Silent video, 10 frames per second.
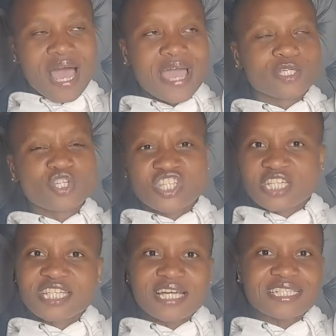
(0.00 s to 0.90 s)
I do
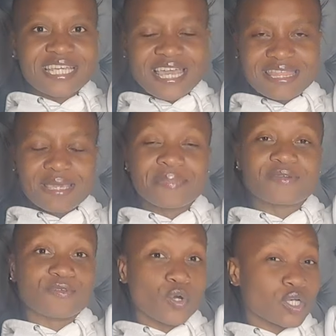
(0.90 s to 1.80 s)
chit chat here and there,
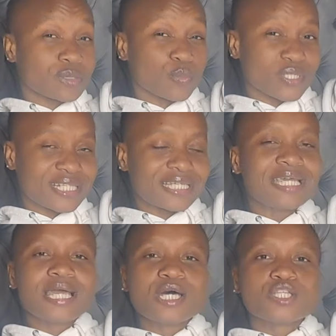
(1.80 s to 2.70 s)
but vlogs mostly.